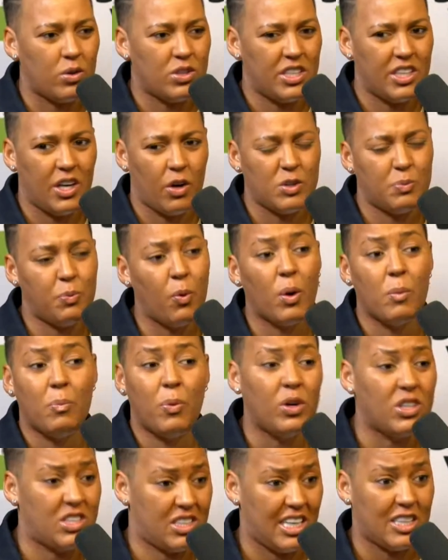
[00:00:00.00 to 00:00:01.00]
He's brought in
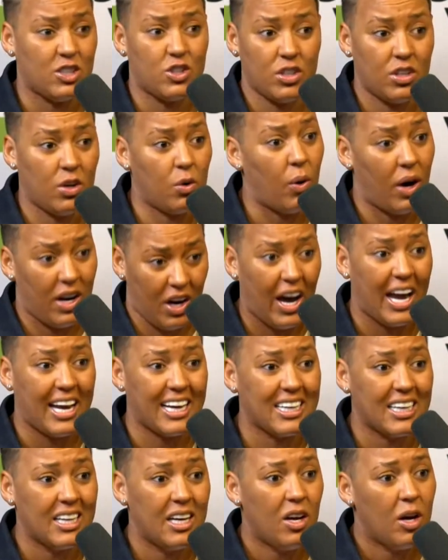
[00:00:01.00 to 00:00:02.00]
Pulisic, who I like.